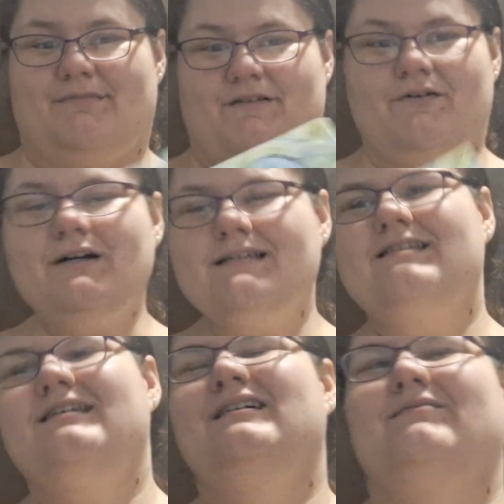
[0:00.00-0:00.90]
in my
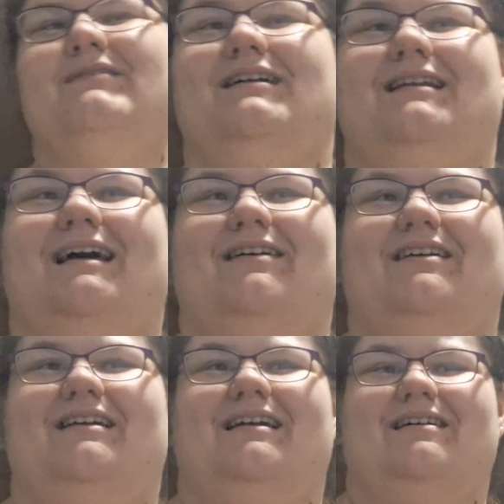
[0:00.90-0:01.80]
voice, but
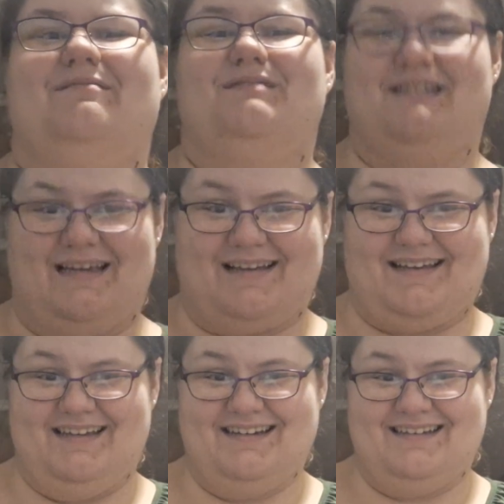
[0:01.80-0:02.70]
I am
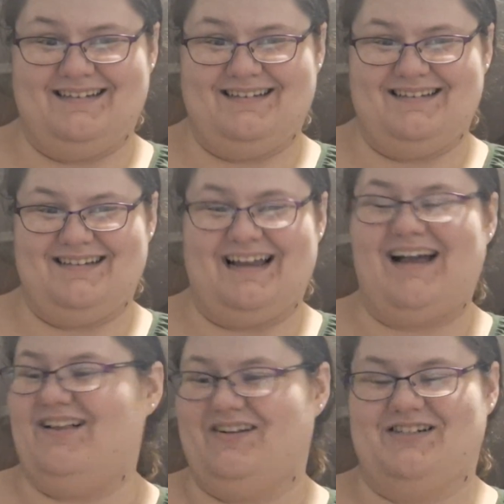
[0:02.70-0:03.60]
sick.
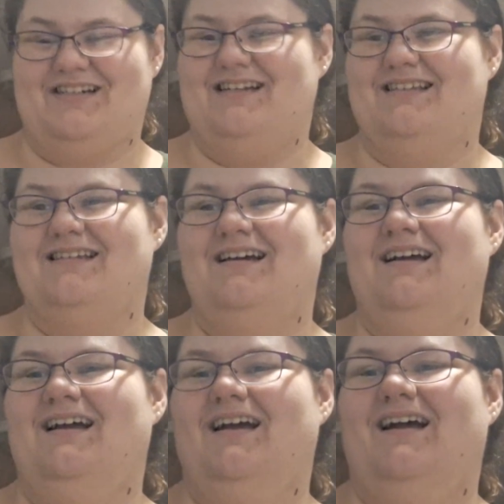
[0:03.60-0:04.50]
Allergies,
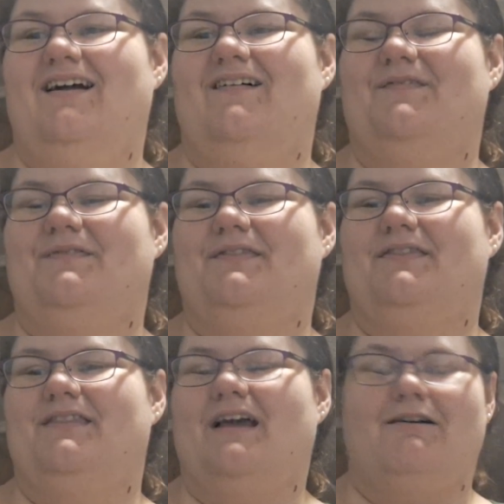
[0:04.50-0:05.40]

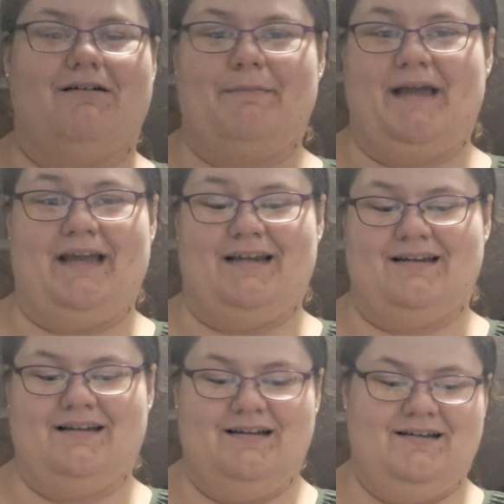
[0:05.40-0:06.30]
they are a
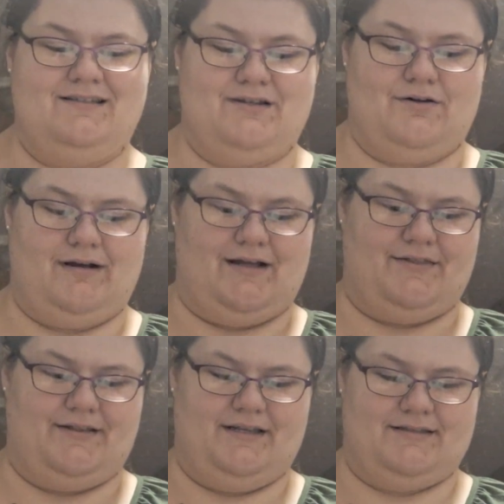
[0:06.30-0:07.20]
pain. So
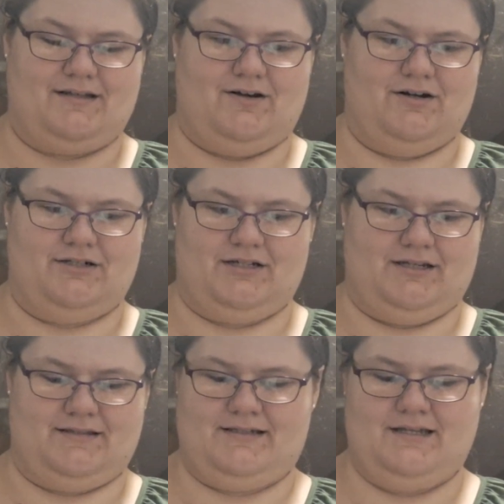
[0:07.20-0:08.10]
these are
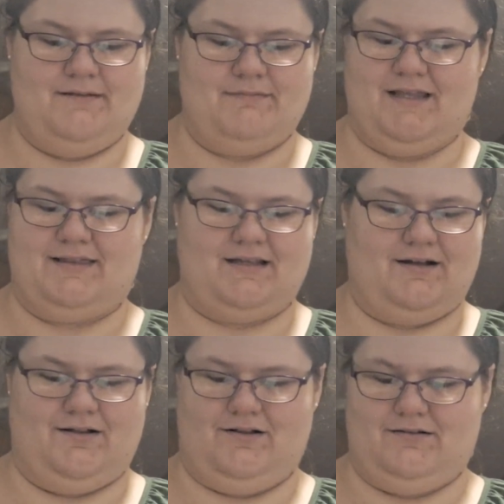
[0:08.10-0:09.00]
just
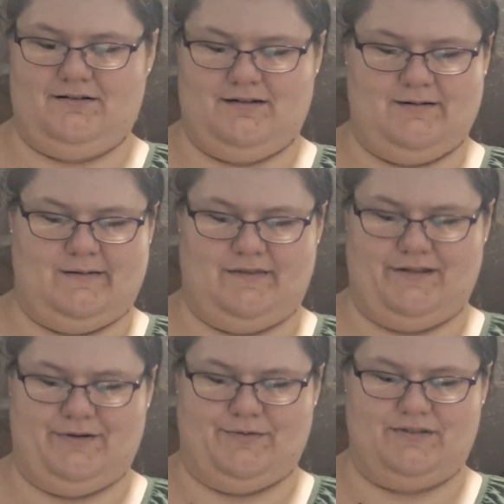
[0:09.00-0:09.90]
menthol
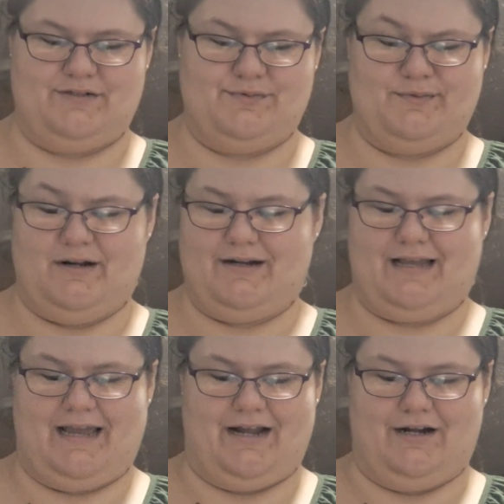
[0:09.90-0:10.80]
infused Smart
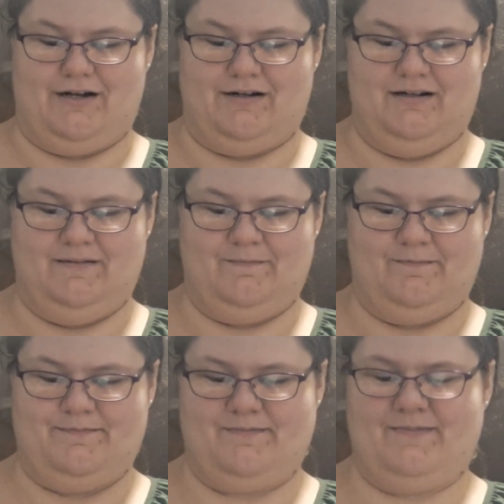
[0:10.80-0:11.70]
Care
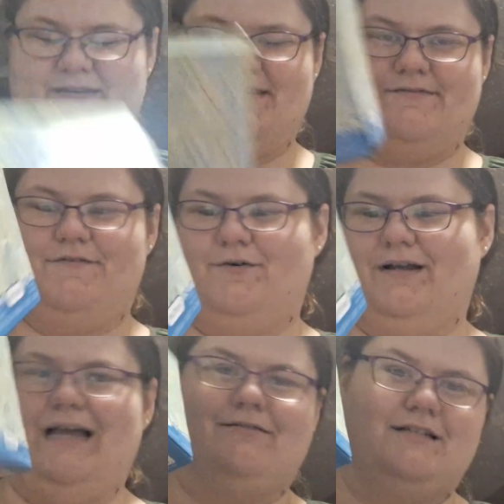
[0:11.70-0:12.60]
74
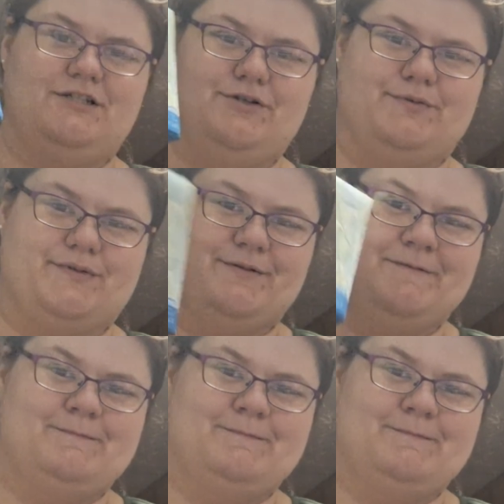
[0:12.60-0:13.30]
count tissues